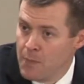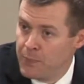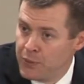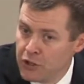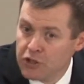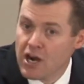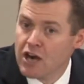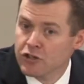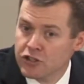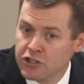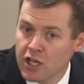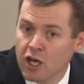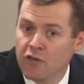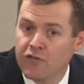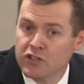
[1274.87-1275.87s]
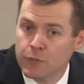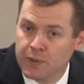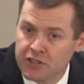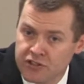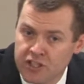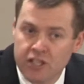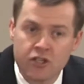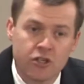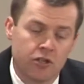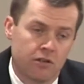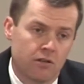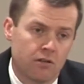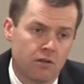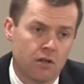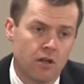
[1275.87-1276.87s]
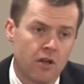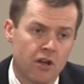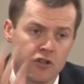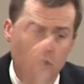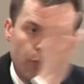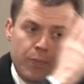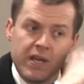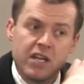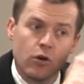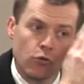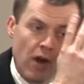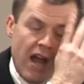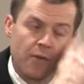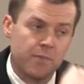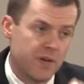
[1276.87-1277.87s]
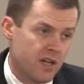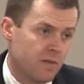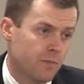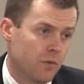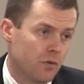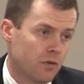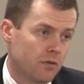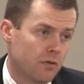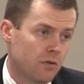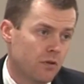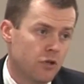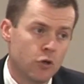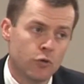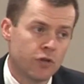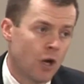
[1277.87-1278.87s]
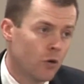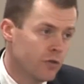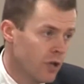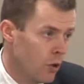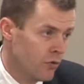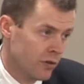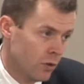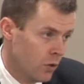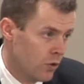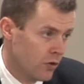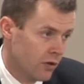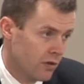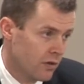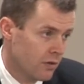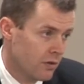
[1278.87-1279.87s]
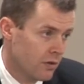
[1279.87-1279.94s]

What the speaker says: put ourselves in a position to be around people who don't know the Lord.